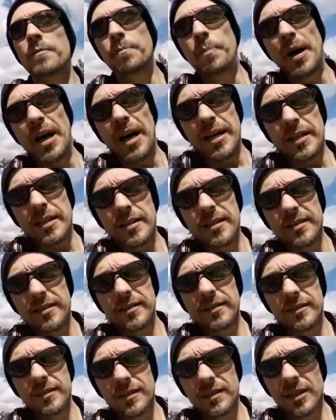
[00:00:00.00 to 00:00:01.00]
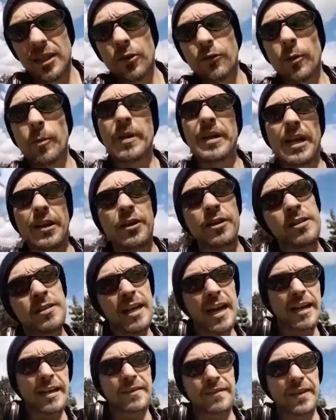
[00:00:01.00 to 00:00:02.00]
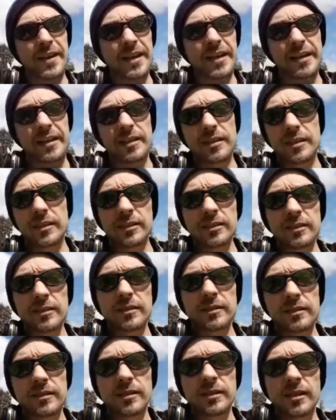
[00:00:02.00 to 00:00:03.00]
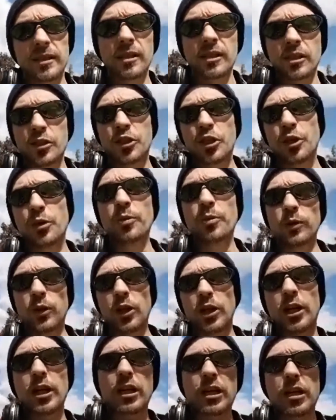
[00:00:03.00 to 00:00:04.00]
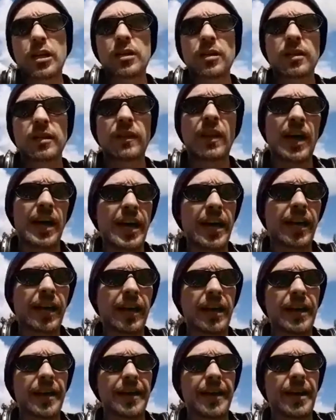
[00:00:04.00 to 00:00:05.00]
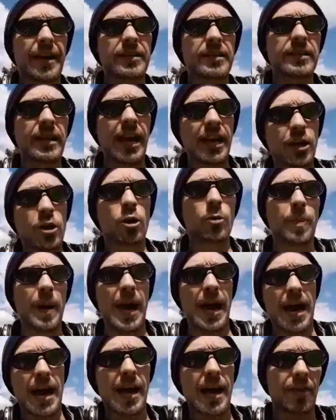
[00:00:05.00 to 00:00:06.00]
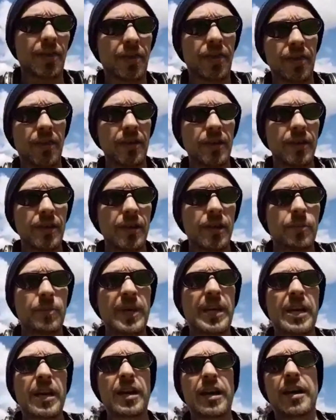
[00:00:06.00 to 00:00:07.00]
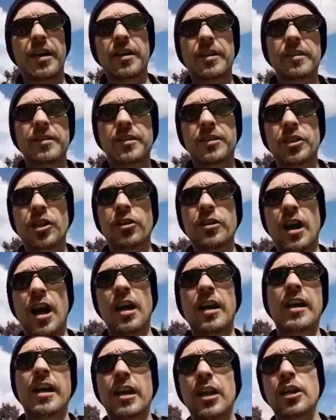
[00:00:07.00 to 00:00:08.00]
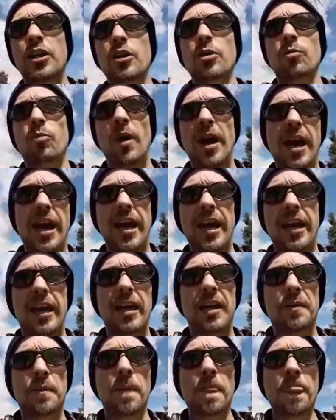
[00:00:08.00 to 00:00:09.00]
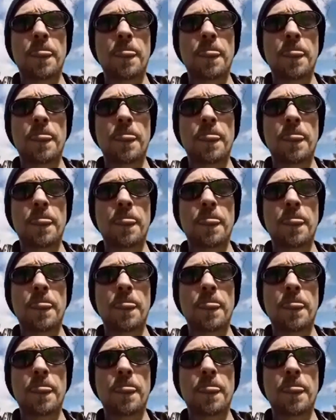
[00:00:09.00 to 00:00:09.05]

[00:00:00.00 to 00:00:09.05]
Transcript: But from another side of it, you look like a psychopath because you're not getting your way,